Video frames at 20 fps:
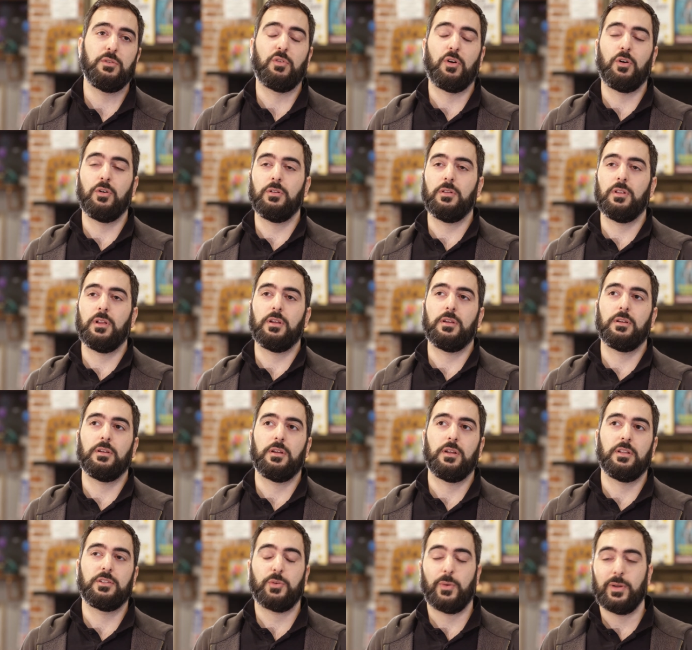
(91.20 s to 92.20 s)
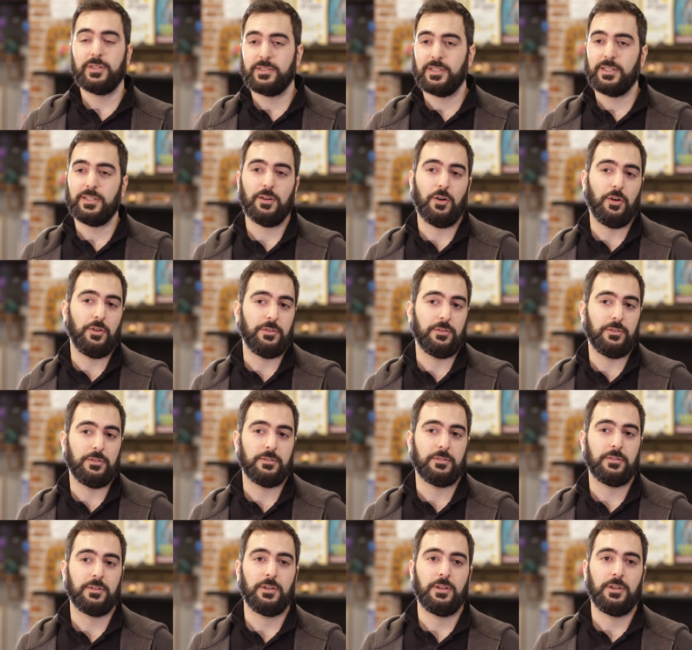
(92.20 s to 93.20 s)
you roll a 20
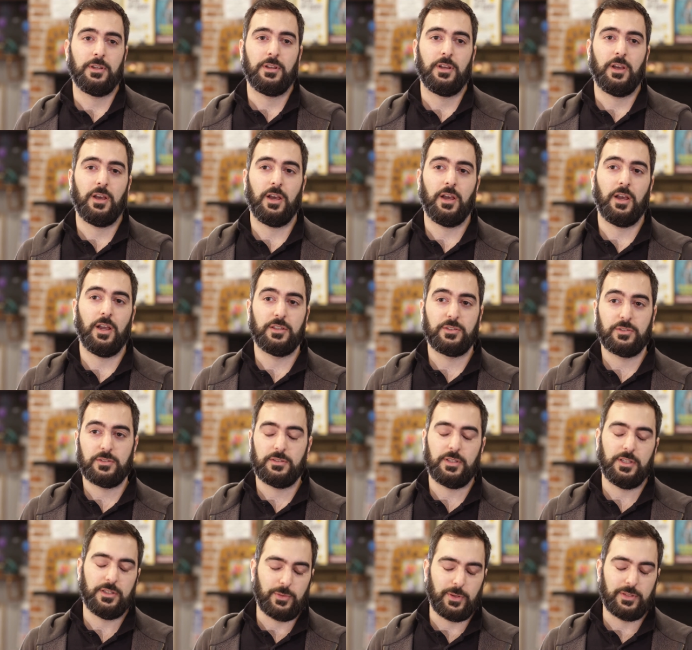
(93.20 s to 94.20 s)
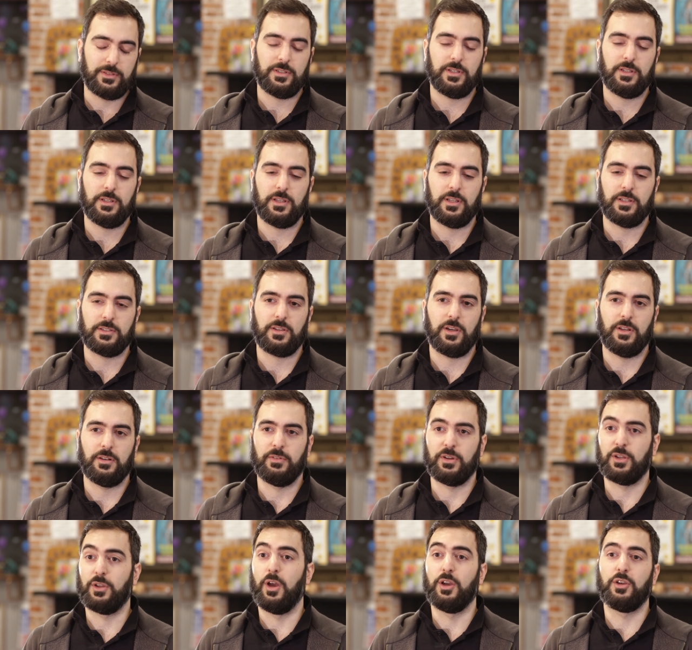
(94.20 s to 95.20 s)
on uh, a D20, it's kind
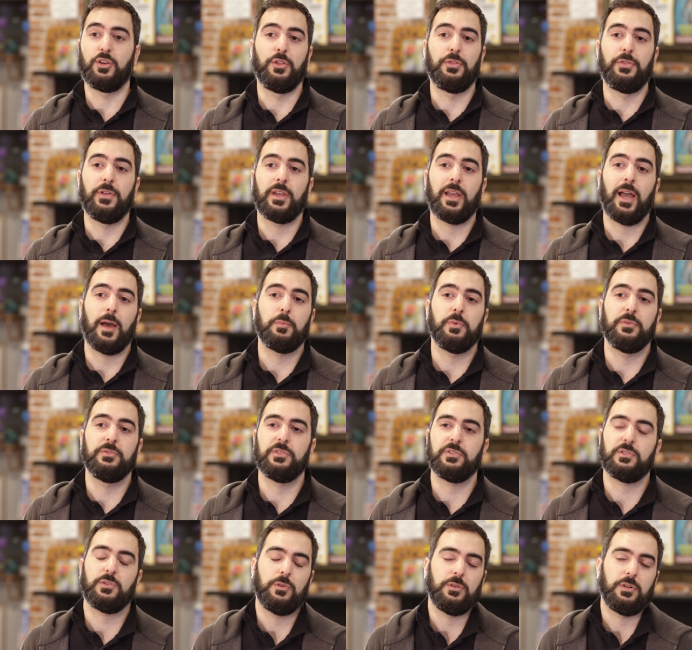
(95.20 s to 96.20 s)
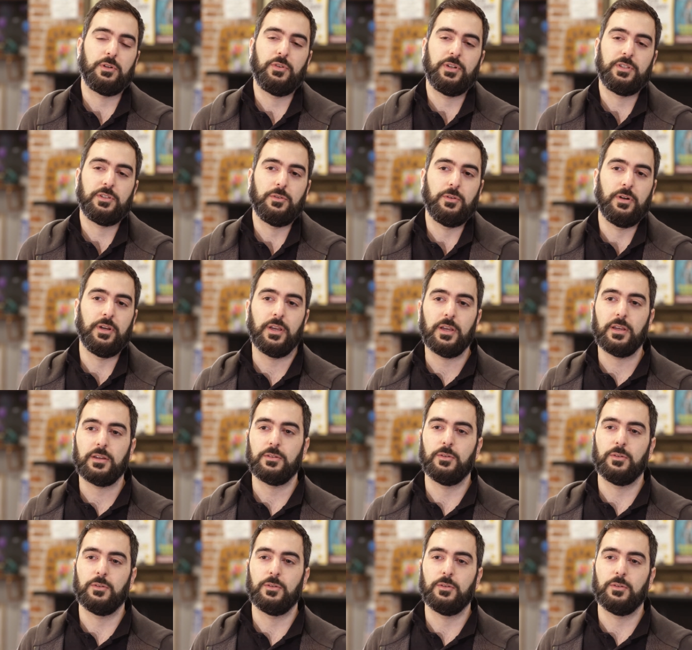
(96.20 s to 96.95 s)
of a, a, good thing happens. It's called a critical hit.